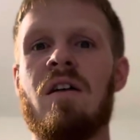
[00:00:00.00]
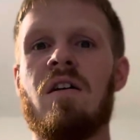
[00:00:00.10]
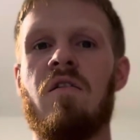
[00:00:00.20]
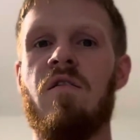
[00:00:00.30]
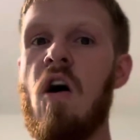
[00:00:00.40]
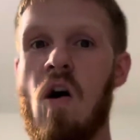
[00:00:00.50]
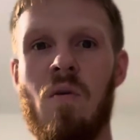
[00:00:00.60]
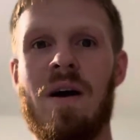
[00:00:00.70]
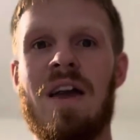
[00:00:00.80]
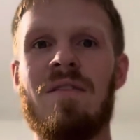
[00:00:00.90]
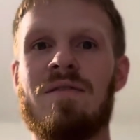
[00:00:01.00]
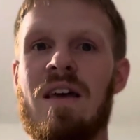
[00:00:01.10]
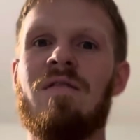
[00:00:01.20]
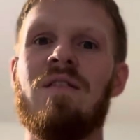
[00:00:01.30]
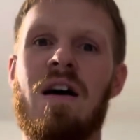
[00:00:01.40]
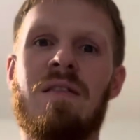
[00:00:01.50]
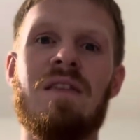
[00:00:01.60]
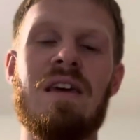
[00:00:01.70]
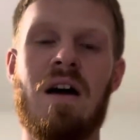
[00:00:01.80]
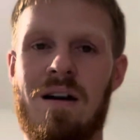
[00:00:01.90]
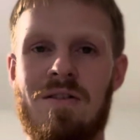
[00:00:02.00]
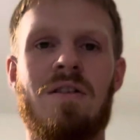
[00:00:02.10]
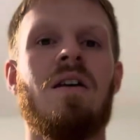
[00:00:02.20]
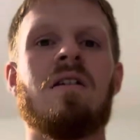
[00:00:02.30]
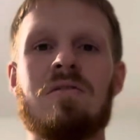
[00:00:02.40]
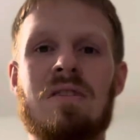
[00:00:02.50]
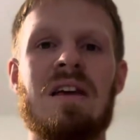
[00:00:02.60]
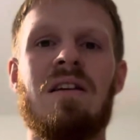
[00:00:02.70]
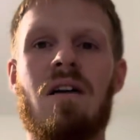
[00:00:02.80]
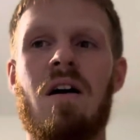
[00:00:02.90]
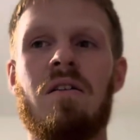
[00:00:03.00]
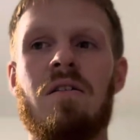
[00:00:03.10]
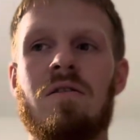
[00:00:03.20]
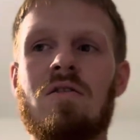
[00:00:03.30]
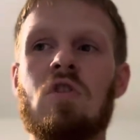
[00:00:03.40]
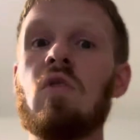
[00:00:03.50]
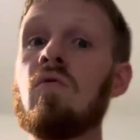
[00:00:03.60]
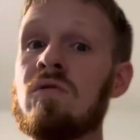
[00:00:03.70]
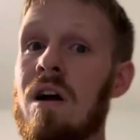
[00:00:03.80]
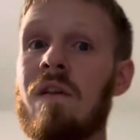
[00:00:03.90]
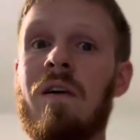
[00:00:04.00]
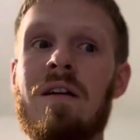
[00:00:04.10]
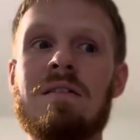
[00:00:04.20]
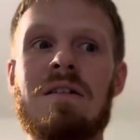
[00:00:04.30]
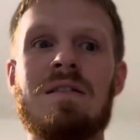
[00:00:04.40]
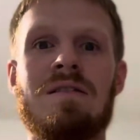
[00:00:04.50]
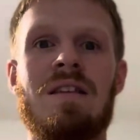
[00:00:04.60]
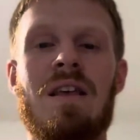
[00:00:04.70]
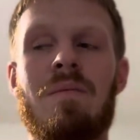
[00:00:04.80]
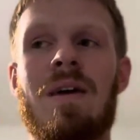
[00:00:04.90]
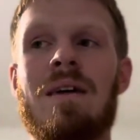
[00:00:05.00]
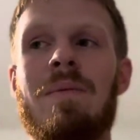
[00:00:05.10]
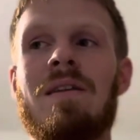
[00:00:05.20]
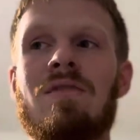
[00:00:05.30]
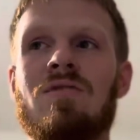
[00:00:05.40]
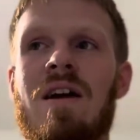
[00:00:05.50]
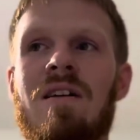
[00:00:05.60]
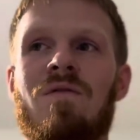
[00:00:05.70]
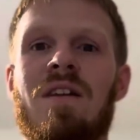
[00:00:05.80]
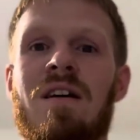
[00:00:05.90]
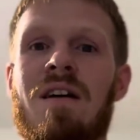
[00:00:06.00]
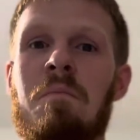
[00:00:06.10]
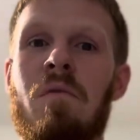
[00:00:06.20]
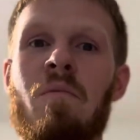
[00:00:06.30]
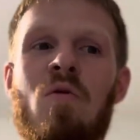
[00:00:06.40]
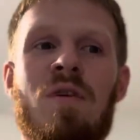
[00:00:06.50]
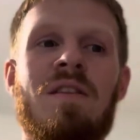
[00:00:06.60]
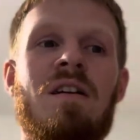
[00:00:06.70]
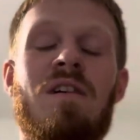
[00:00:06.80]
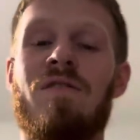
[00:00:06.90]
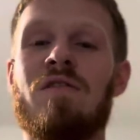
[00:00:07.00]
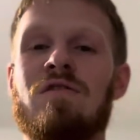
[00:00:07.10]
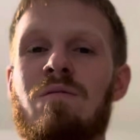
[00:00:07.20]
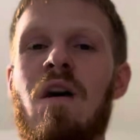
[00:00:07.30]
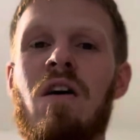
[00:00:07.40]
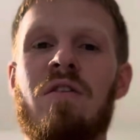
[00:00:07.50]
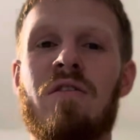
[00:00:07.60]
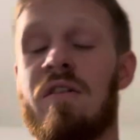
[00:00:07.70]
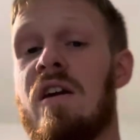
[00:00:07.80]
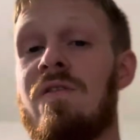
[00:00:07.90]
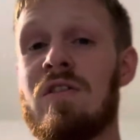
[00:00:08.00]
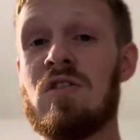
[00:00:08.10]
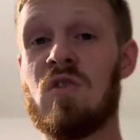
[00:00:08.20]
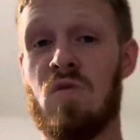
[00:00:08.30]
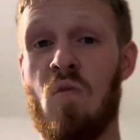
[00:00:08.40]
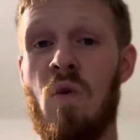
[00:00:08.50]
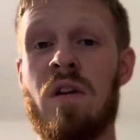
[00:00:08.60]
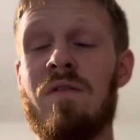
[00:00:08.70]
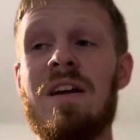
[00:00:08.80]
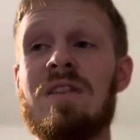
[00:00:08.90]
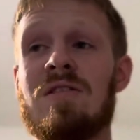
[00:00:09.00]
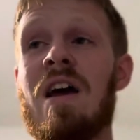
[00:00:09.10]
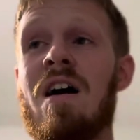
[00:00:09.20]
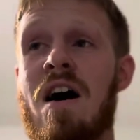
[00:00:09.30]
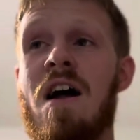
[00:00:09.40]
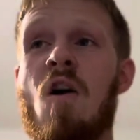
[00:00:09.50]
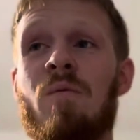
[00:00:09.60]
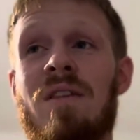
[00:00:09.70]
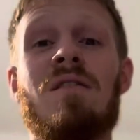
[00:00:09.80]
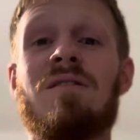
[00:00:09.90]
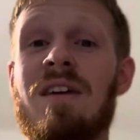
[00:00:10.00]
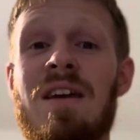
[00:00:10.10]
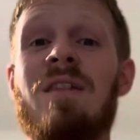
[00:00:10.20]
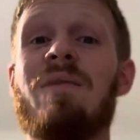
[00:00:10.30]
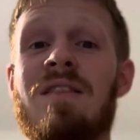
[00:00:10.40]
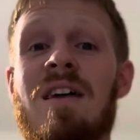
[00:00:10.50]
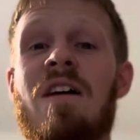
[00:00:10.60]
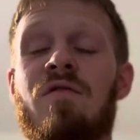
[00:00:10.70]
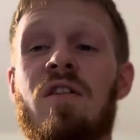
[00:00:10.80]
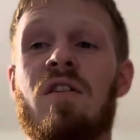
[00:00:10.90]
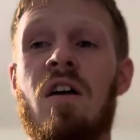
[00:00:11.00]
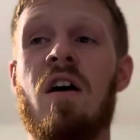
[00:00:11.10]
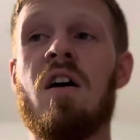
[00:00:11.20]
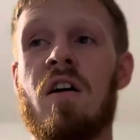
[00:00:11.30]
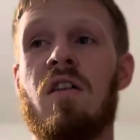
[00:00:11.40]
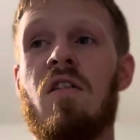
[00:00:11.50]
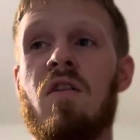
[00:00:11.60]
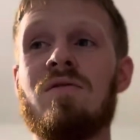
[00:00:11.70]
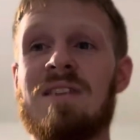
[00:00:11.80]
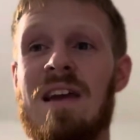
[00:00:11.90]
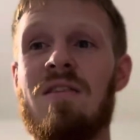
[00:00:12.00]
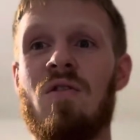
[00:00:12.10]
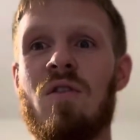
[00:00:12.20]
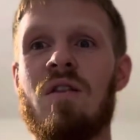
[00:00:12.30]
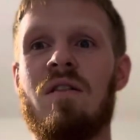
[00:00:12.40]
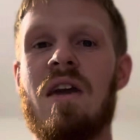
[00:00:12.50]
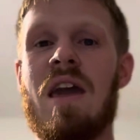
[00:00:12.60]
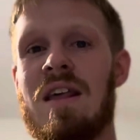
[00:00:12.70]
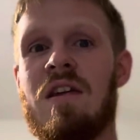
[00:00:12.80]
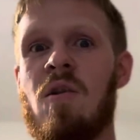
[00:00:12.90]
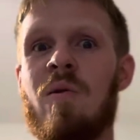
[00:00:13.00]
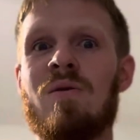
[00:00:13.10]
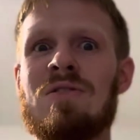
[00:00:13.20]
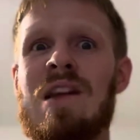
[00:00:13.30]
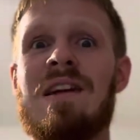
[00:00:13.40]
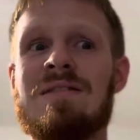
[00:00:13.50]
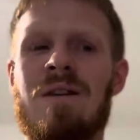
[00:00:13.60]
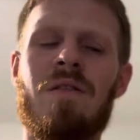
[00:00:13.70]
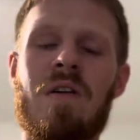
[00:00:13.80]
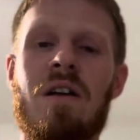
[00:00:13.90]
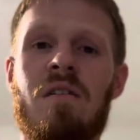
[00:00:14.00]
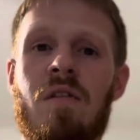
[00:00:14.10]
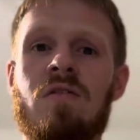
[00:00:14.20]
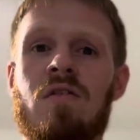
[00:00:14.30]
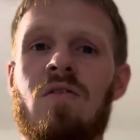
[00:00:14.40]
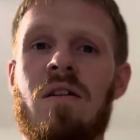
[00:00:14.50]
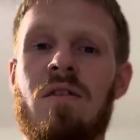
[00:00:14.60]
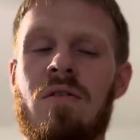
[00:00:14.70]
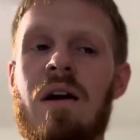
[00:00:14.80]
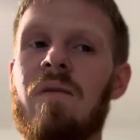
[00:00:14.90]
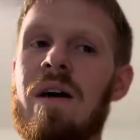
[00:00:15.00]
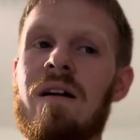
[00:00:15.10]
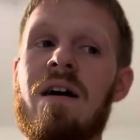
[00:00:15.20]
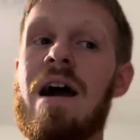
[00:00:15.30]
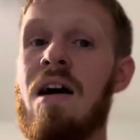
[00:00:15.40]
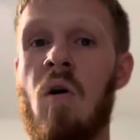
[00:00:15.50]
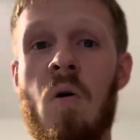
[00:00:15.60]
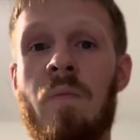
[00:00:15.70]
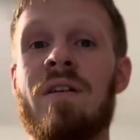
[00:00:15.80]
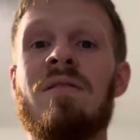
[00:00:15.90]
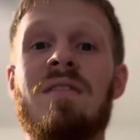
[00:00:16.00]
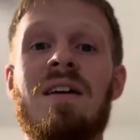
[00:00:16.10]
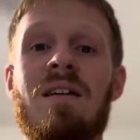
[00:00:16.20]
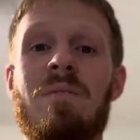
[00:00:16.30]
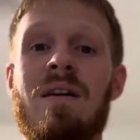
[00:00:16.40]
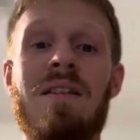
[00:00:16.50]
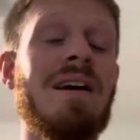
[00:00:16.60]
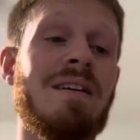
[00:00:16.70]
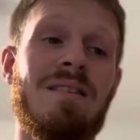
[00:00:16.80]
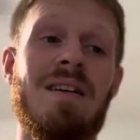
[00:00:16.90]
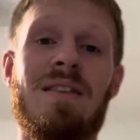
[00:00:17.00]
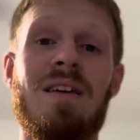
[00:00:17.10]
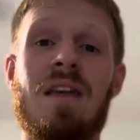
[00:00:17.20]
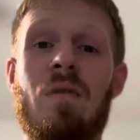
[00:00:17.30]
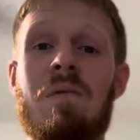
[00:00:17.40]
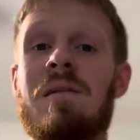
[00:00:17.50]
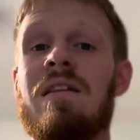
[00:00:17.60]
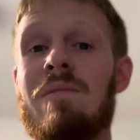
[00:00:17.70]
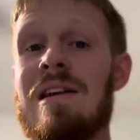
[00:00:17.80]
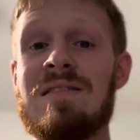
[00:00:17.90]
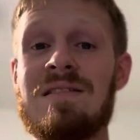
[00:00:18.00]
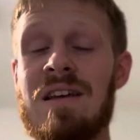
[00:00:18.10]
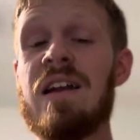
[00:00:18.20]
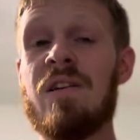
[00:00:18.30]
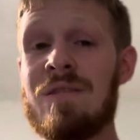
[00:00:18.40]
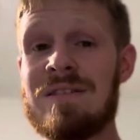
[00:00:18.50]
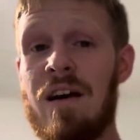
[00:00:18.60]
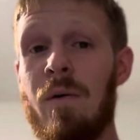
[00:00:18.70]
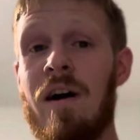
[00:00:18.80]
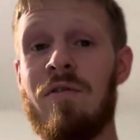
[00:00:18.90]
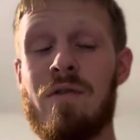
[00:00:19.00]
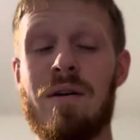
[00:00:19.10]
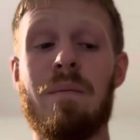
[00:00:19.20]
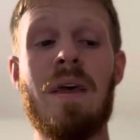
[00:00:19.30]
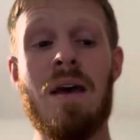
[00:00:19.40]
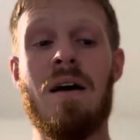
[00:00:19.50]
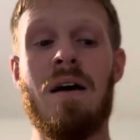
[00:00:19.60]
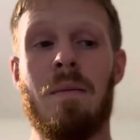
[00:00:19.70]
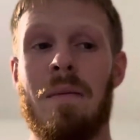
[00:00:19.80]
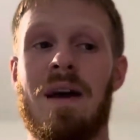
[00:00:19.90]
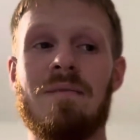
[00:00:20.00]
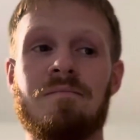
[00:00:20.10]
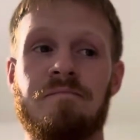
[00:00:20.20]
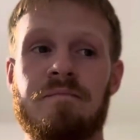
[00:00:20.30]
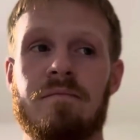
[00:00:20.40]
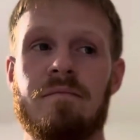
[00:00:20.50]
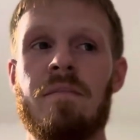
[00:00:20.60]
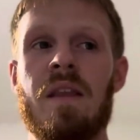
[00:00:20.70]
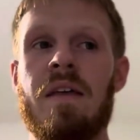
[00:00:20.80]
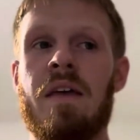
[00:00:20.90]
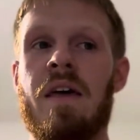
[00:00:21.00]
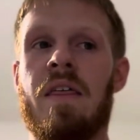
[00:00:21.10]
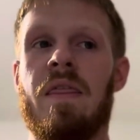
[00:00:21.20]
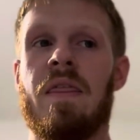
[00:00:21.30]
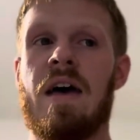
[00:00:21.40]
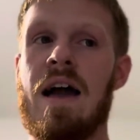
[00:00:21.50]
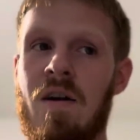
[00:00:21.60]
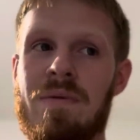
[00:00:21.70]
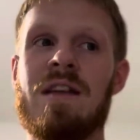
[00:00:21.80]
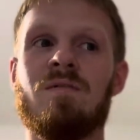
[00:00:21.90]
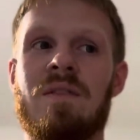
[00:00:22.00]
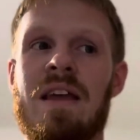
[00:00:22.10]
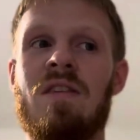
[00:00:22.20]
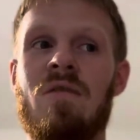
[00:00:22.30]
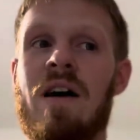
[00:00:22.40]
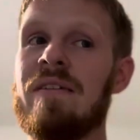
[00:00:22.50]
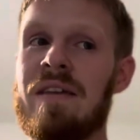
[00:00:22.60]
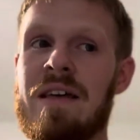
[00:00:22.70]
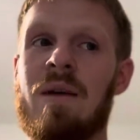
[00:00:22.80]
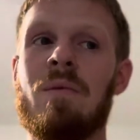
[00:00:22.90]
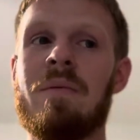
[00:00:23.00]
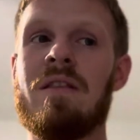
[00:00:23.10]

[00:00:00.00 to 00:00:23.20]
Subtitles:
fall waves, they've done the $100, $110 2 Starfighter sets that they maybe could try and fit a couple more in there if they're smaller, or even just one of each. I hope that they're thinking about that for clones and or Anakin Obi-Wan's Jedi Starfighter and Vulture Droid and Tri-Fighter. I hope they're thinking about that, because I think that would be an amazing set and it would sell well for them. But I hope that's what they do. I think that would be